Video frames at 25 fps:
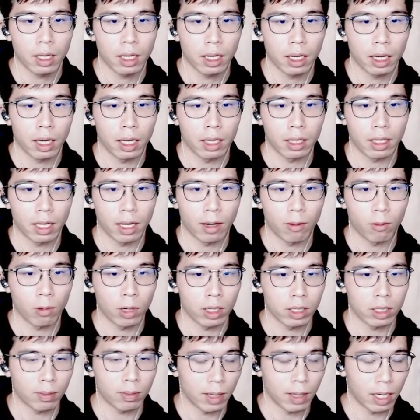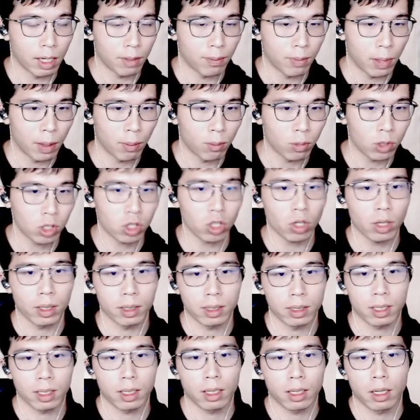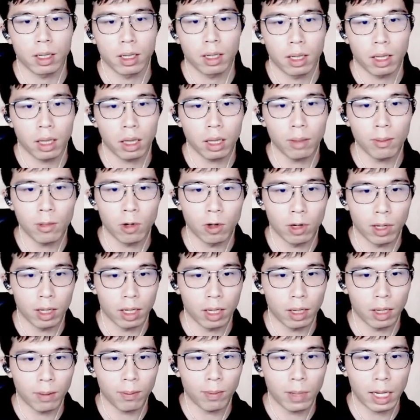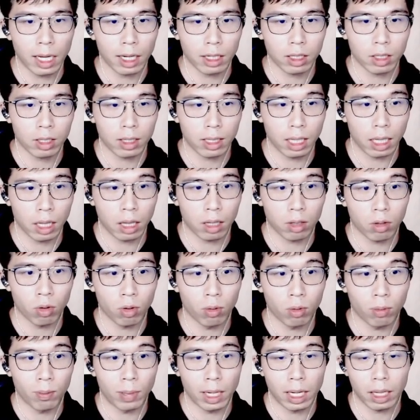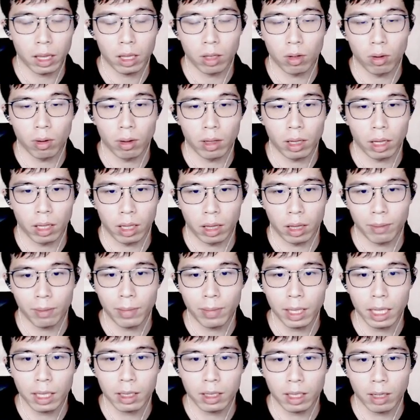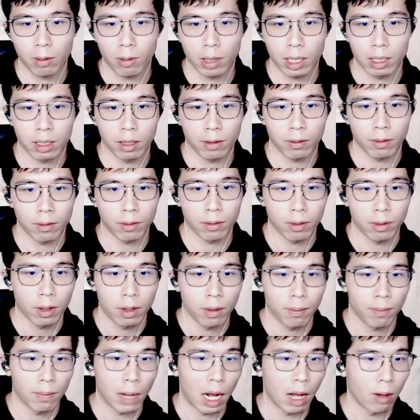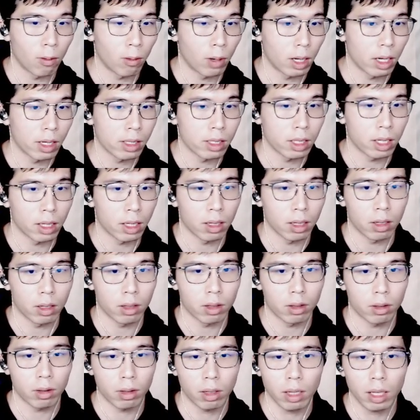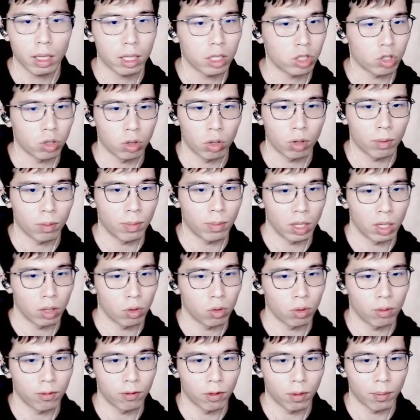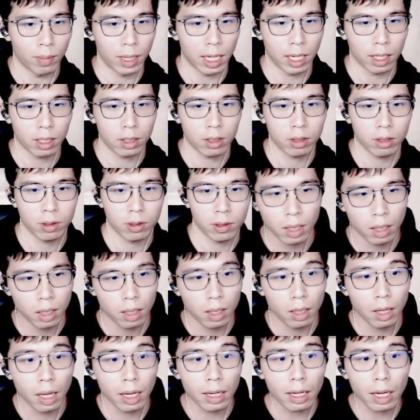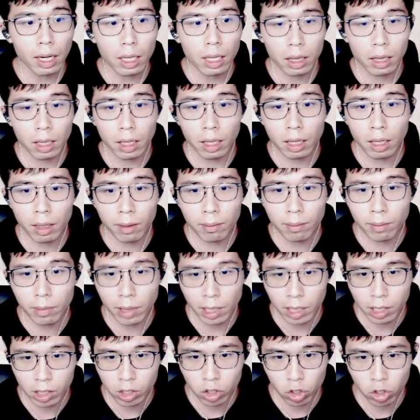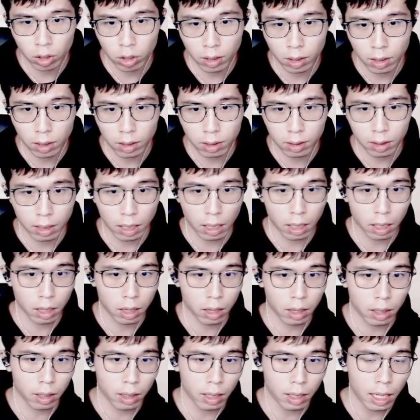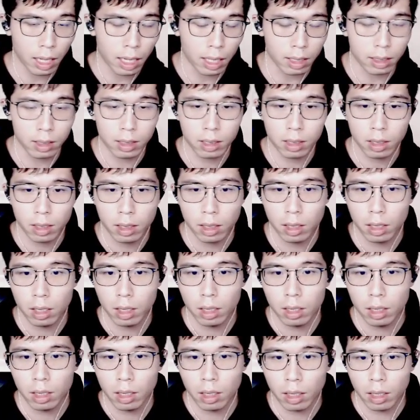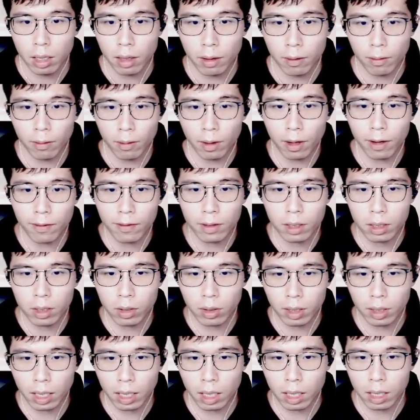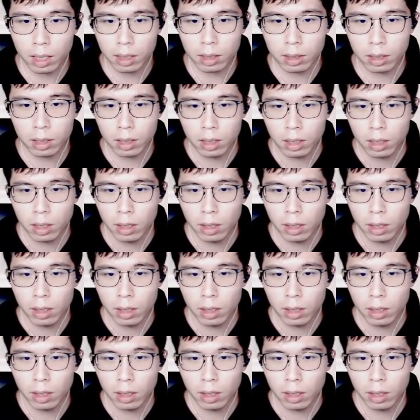and then white play a bamboo joint. Similarly, these two black stones is being divided by white and it should not be good for black. And lastly, he mentioned this cut. After the cut,